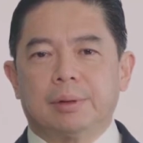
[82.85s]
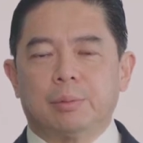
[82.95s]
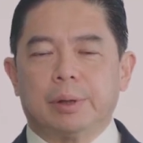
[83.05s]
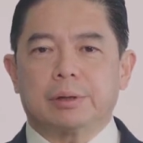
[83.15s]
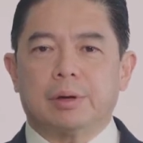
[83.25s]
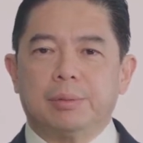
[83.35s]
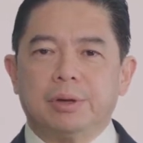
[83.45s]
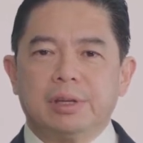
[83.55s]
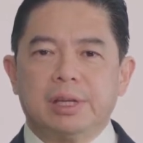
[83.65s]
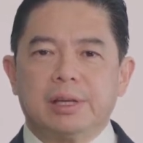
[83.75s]
where the
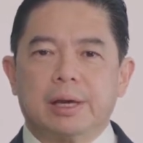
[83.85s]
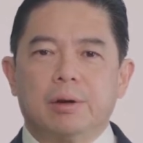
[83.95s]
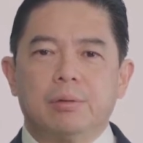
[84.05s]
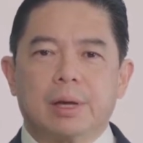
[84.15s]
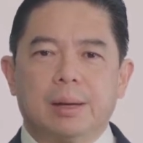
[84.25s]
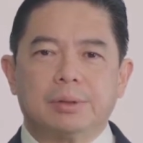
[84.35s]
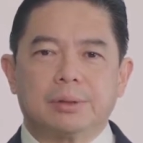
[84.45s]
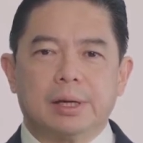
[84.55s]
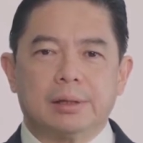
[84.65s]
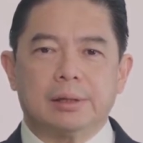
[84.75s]
community can all come
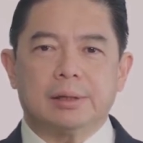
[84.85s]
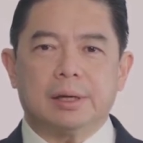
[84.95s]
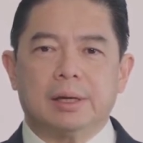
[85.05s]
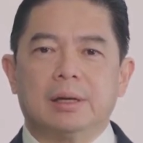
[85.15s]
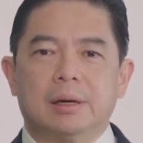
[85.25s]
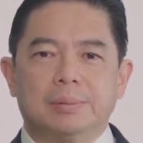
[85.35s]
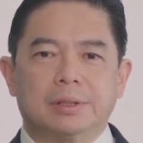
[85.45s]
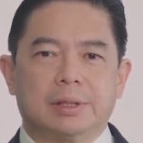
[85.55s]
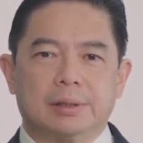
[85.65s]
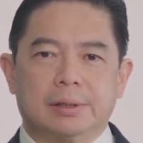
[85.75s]
together and help
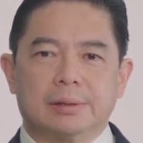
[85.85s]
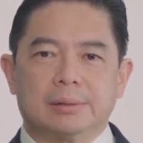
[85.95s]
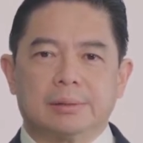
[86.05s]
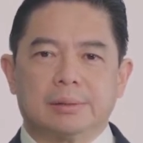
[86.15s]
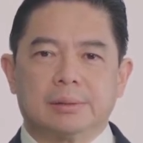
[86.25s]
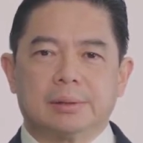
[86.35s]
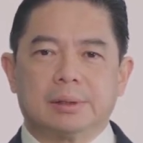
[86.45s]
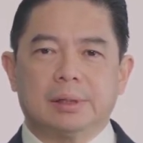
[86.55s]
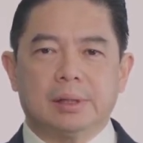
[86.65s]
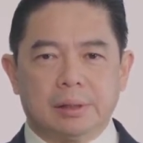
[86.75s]
each other
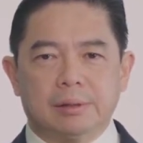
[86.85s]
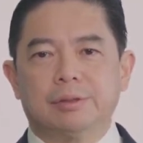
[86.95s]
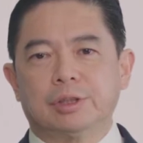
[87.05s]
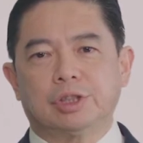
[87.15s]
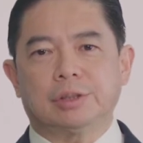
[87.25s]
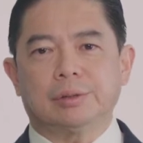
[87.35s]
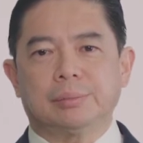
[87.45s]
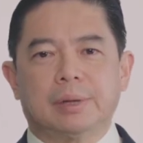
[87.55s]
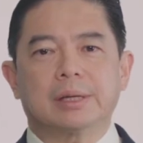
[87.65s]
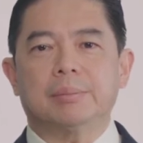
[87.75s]
in the virtual
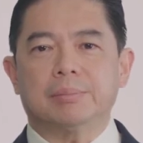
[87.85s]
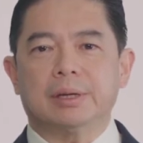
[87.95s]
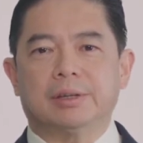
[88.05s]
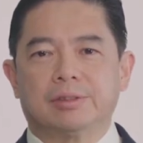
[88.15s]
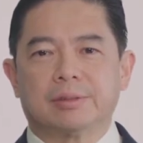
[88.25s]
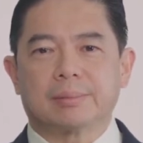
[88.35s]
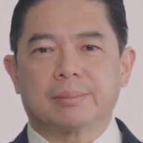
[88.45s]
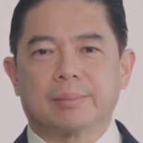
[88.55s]
marketplace.